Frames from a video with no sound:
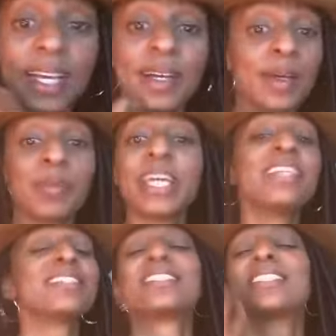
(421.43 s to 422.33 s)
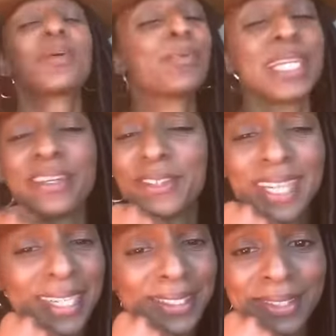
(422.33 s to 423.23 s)
And there's just so many other
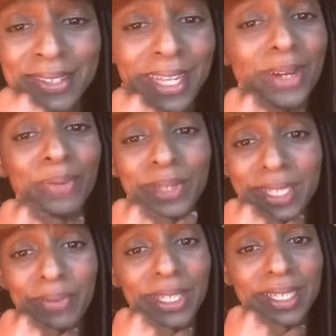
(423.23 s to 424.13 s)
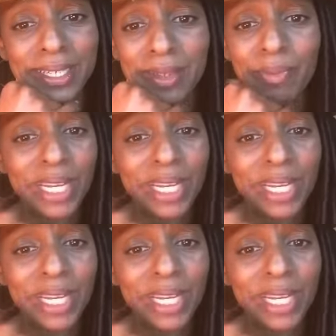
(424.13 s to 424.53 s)
docs on there that are really, really good.